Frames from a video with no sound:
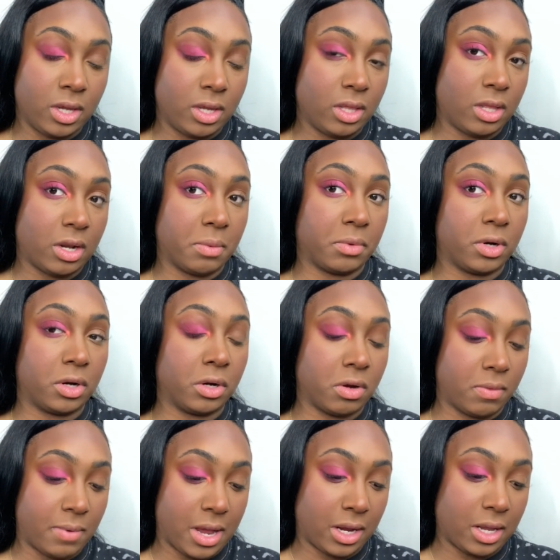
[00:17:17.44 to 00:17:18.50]
And I'm going to go
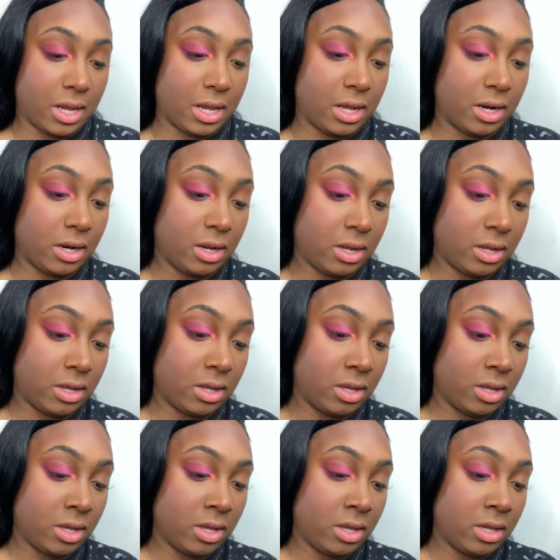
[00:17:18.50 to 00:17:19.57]
back in
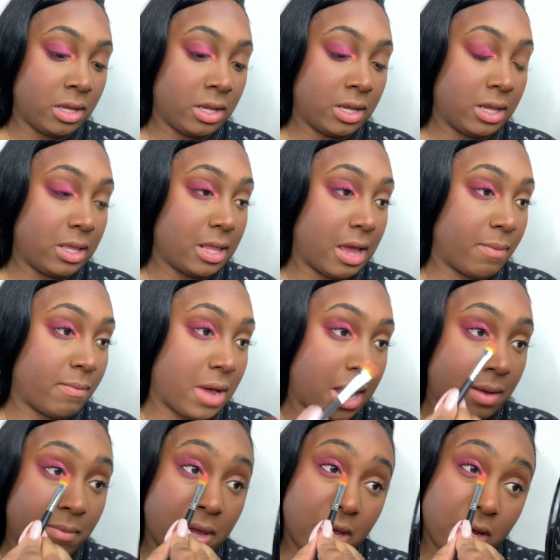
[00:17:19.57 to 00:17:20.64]
that My
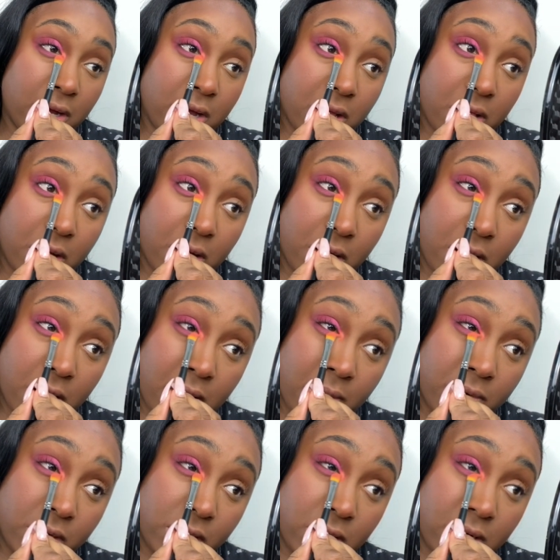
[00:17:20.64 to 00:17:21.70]
Man color. I'm
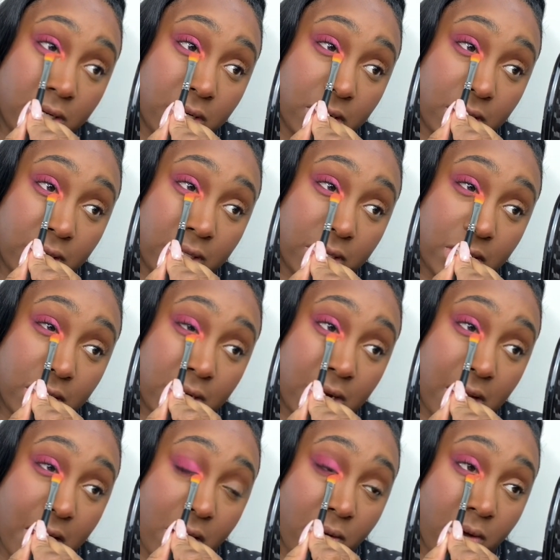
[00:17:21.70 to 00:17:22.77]
just going to extend it
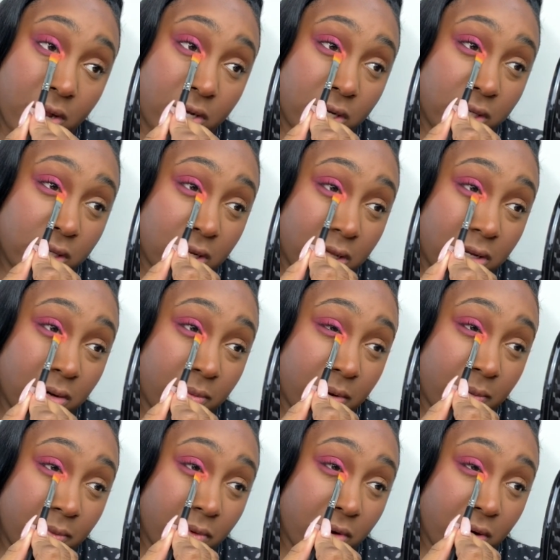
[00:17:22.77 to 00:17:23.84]
out just a little bit
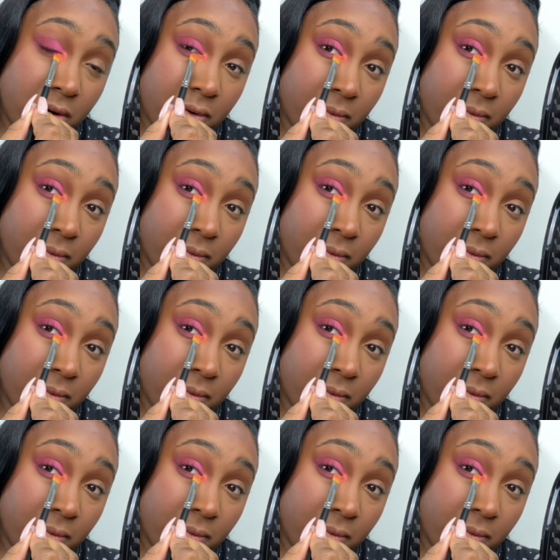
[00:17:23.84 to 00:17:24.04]
more.